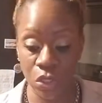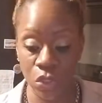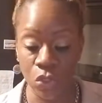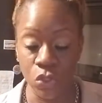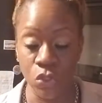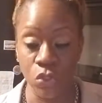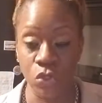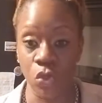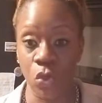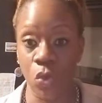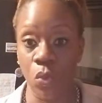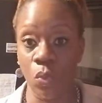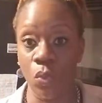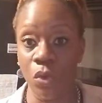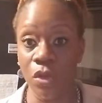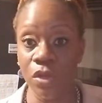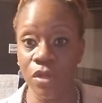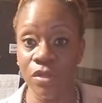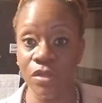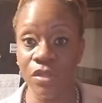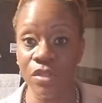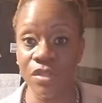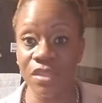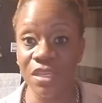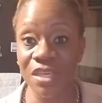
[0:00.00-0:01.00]
So one
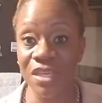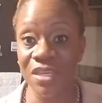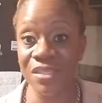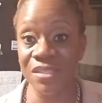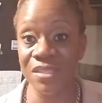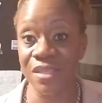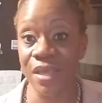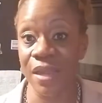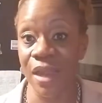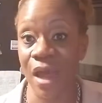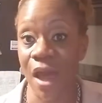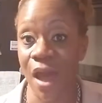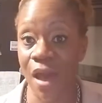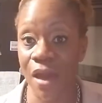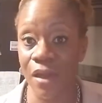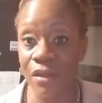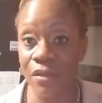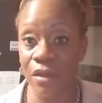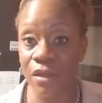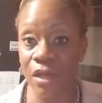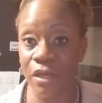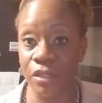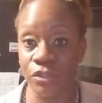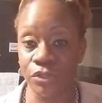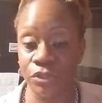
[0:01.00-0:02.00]
of the things that I
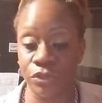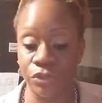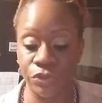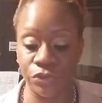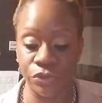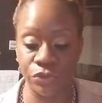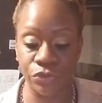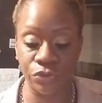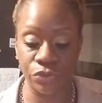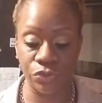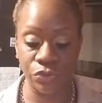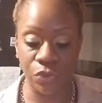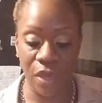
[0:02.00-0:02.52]
like to do,